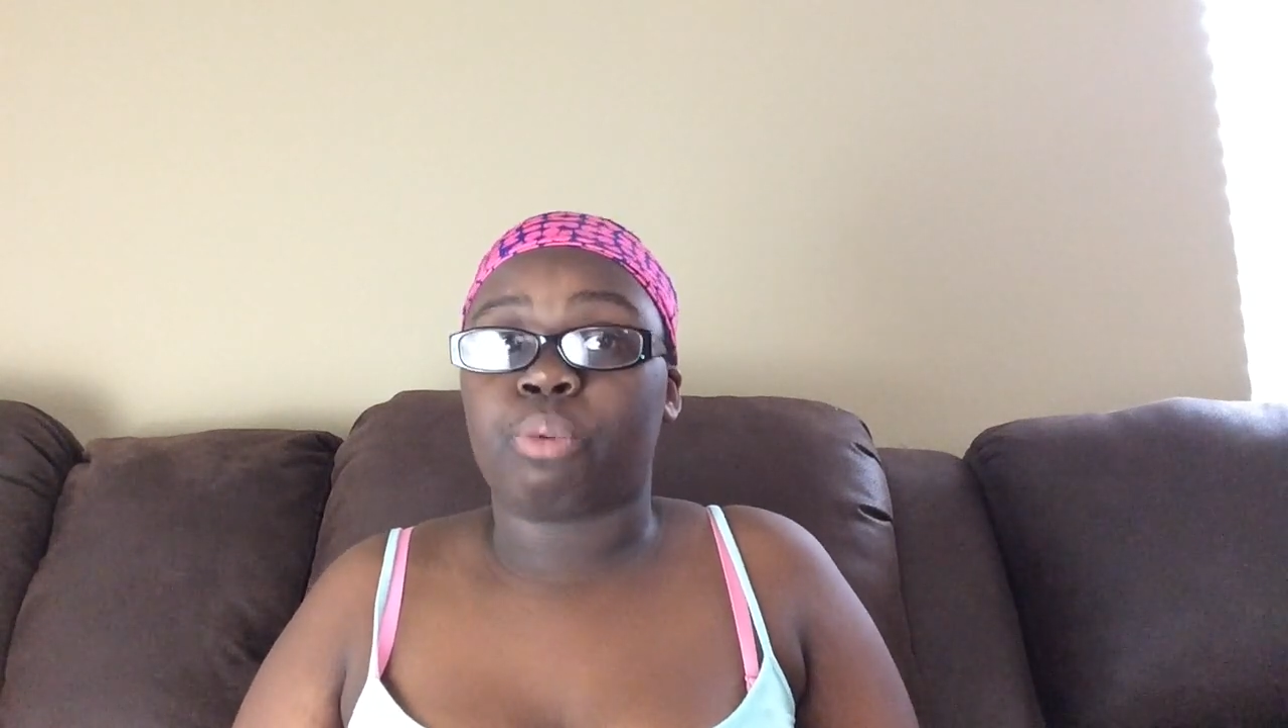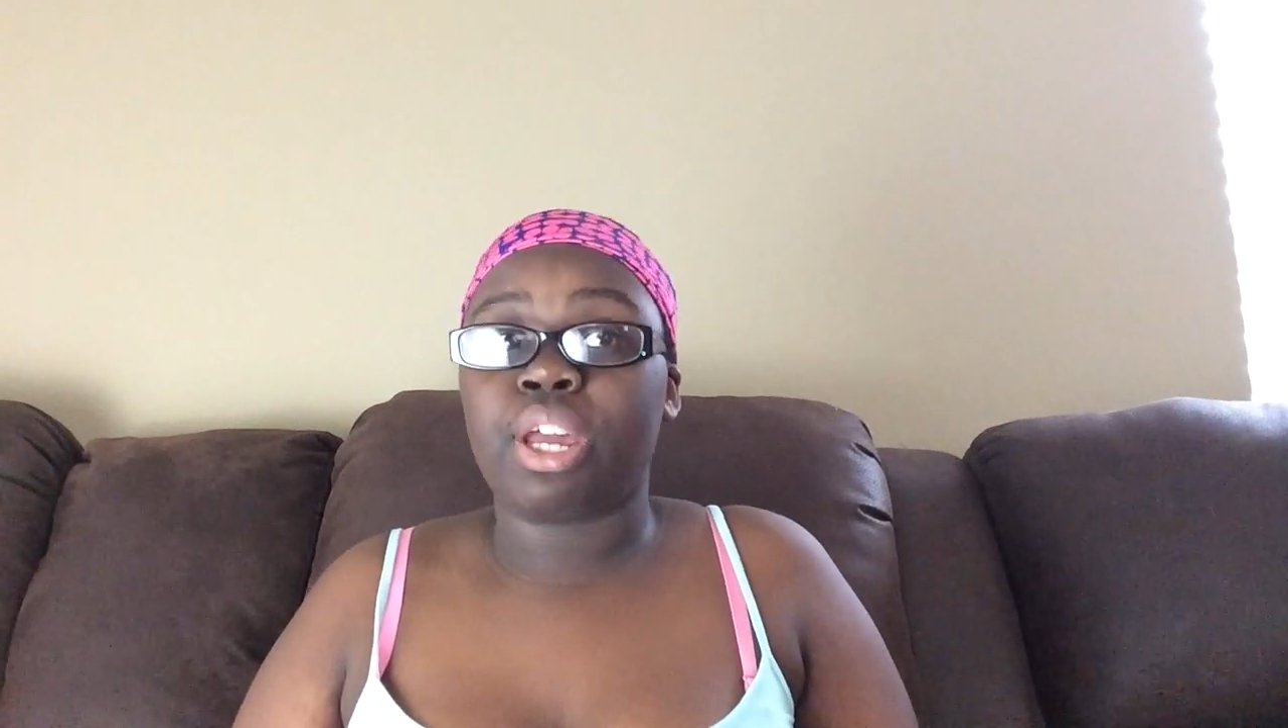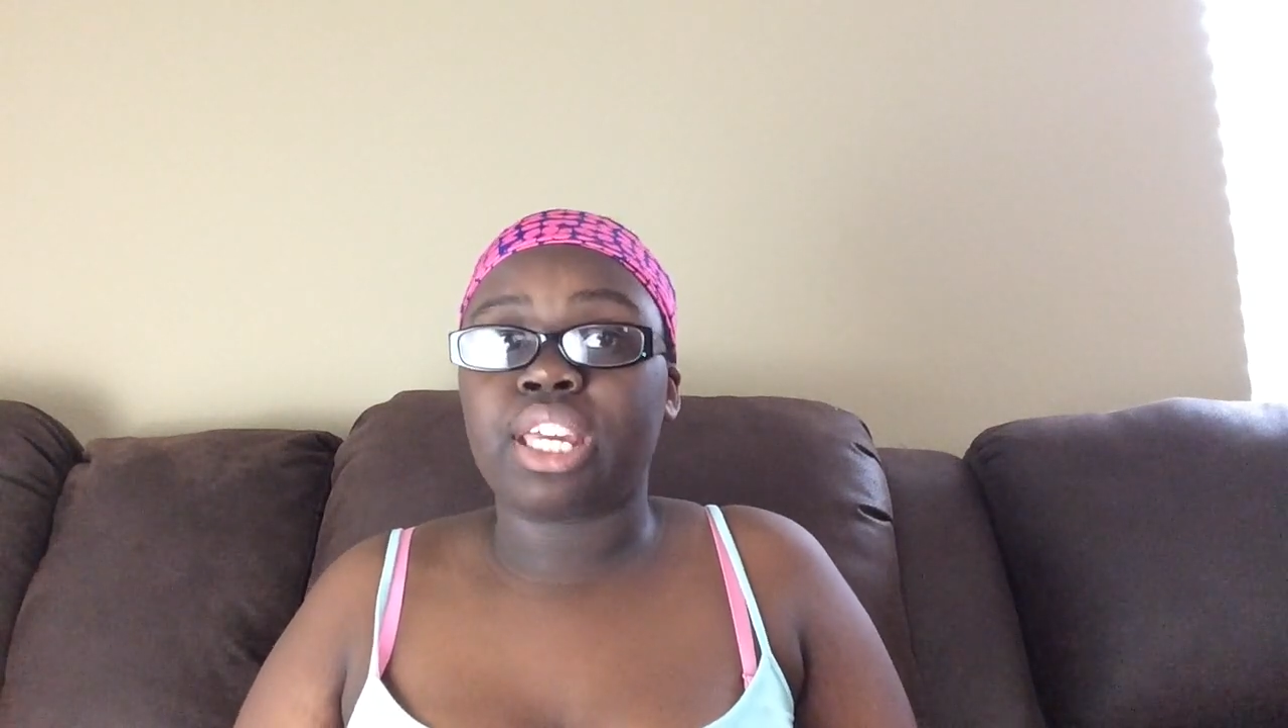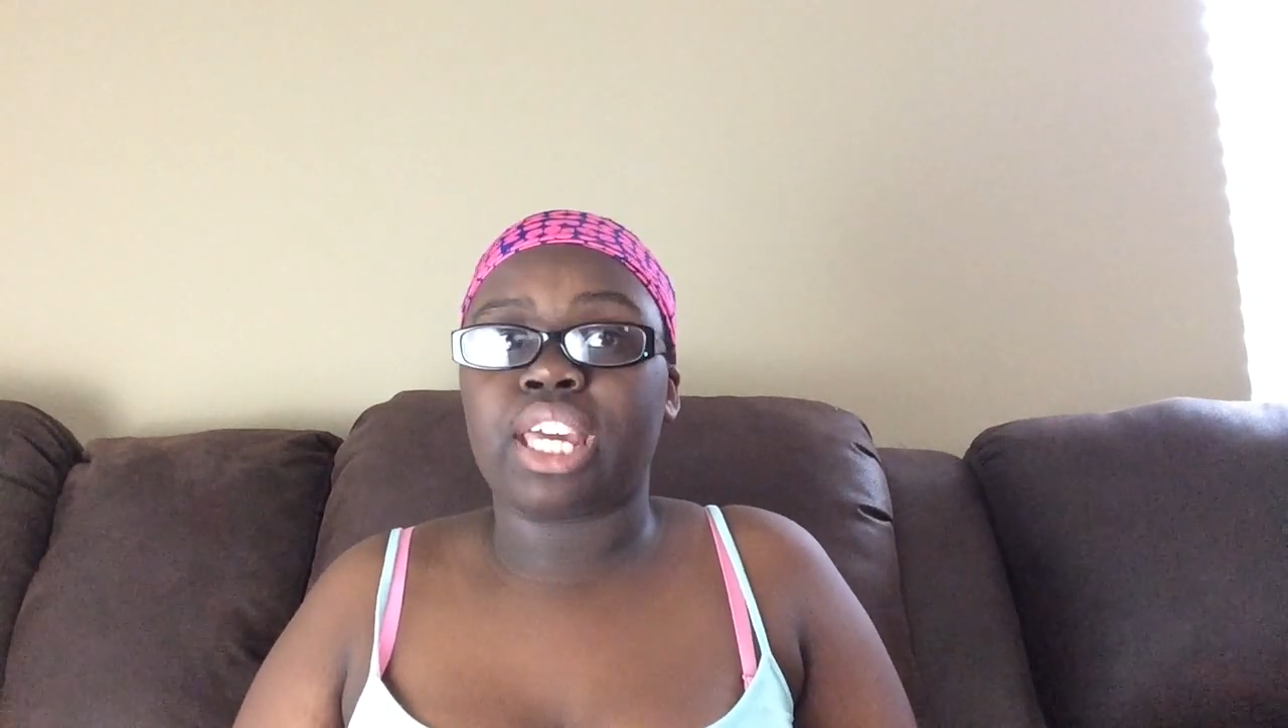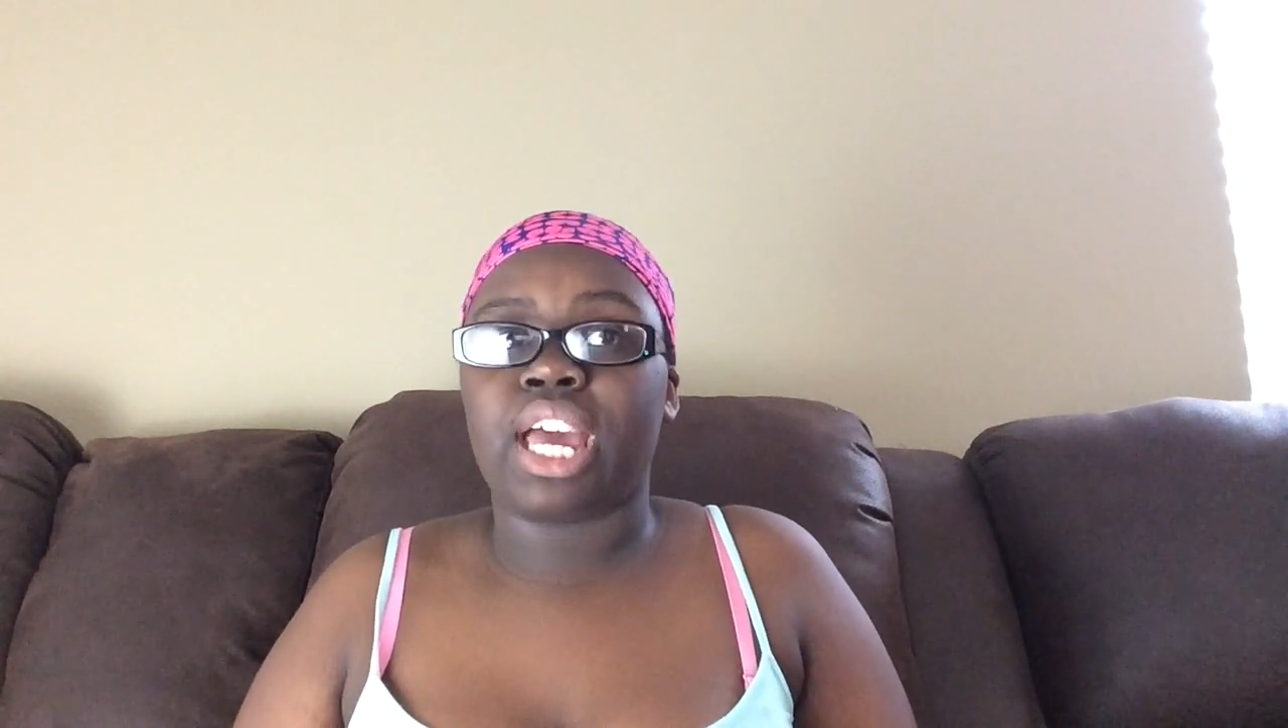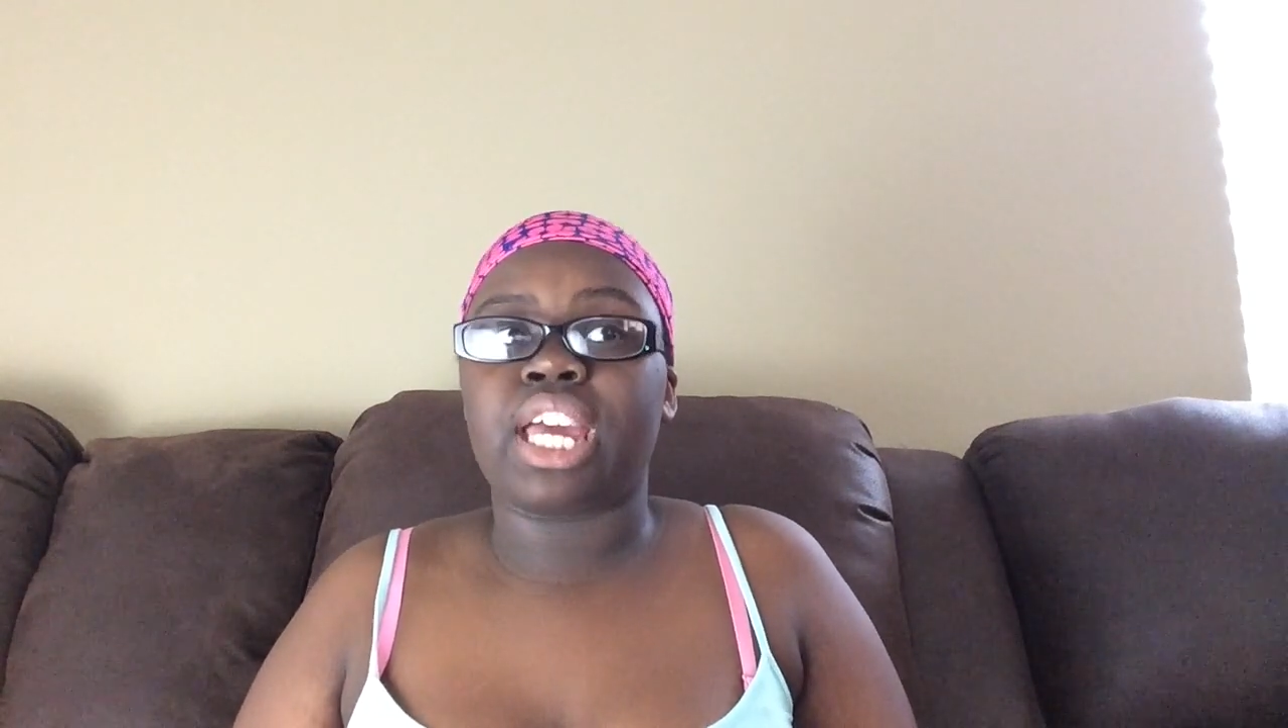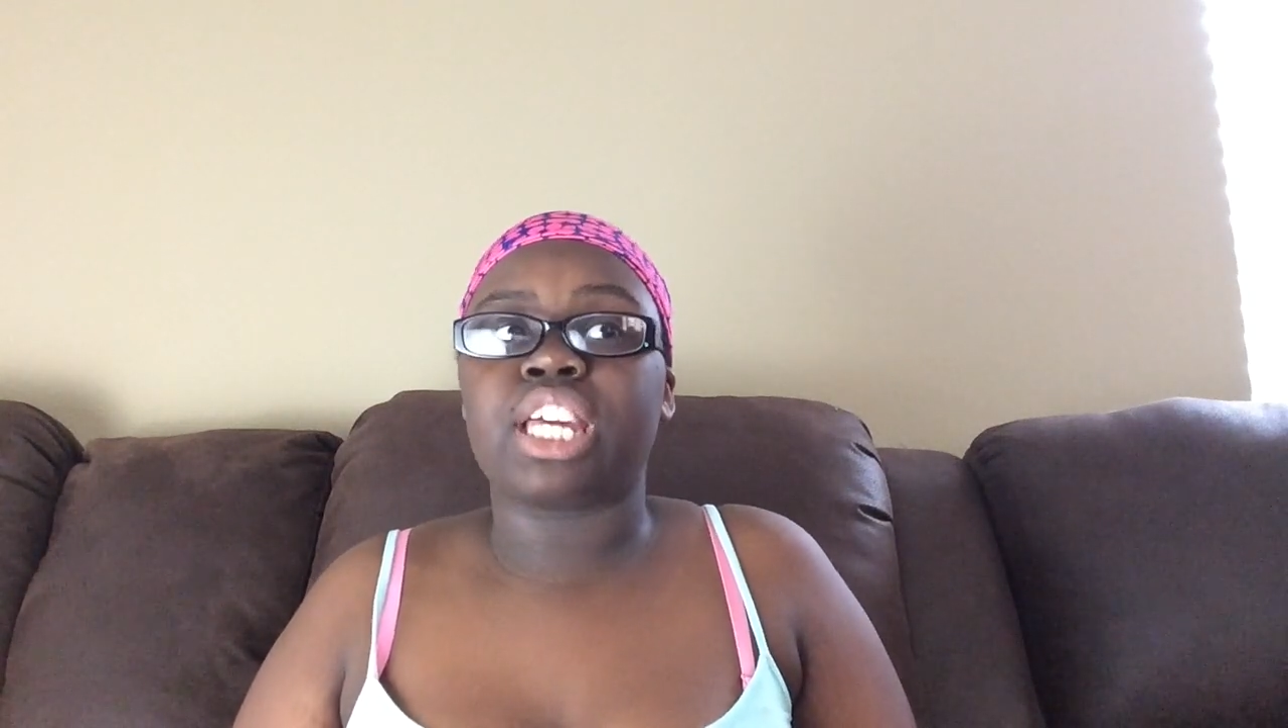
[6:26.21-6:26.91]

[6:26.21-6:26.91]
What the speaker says: awake yet?